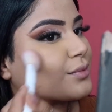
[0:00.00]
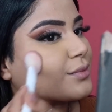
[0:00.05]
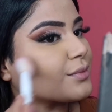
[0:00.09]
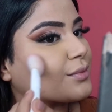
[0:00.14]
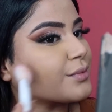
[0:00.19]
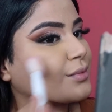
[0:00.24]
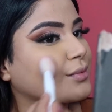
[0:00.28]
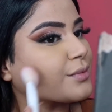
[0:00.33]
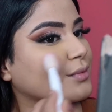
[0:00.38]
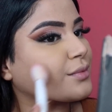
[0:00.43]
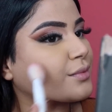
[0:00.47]

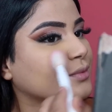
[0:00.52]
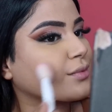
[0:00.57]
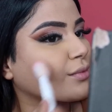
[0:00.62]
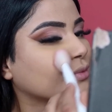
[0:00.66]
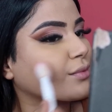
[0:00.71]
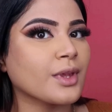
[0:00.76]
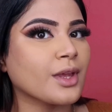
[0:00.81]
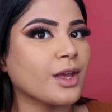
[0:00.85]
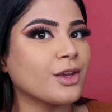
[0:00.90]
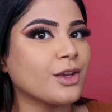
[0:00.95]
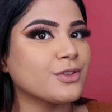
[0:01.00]
So you see
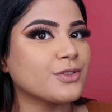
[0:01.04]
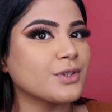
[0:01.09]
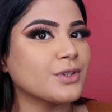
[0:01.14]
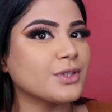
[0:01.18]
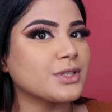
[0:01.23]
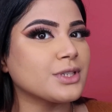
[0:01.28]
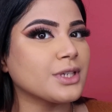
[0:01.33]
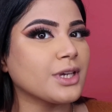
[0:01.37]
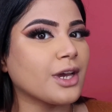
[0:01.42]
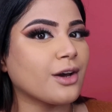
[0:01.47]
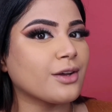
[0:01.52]
how this
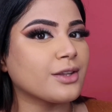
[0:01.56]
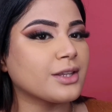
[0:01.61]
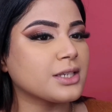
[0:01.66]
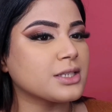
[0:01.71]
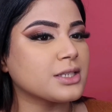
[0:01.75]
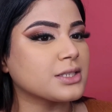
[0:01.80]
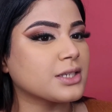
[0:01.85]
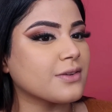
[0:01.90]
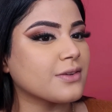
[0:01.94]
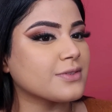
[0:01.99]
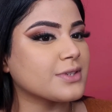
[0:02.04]
gives a nice
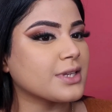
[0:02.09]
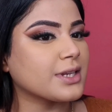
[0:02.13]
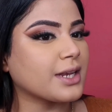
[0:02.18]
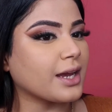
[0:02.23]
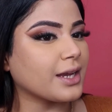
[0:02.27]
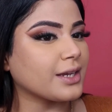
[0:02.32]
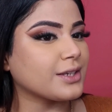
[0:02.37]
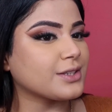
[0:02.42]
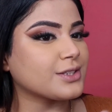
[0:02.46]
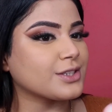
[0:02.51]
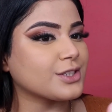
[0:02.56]

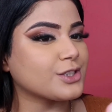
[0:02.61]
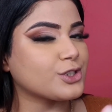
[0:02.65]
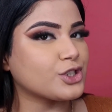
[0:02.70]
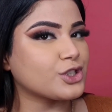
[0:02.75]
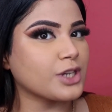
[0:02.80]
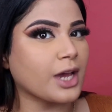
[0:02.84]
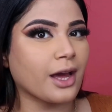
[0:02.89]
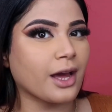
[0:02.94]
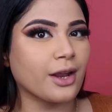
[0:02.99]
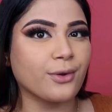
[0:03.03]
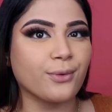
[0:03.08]
shadow and
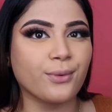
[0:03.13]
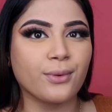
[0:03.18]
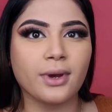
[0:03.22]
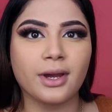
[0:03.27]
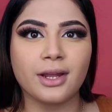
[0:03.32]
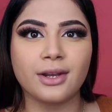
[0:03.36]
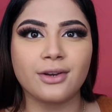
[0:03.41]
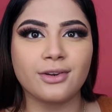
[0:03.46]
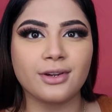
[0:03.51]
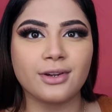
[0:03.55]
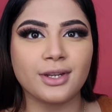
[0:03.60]
really
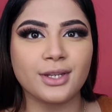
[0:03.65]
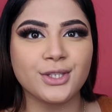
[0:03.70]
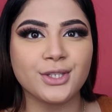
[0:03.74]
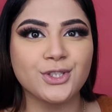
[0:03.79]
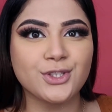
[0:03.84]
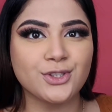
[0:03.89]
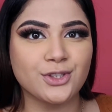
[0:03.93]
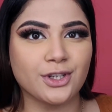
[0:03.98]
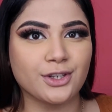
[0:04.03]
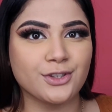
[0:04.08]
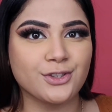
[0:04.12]
structure to
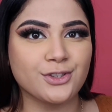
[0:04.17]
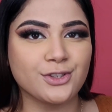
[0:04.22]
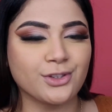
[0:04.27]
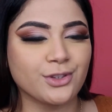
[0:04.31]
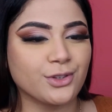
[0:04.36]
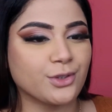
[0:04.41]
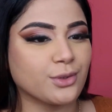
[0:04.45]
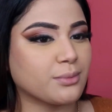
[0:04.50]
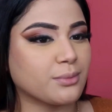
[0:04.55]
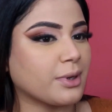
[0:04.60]
my face.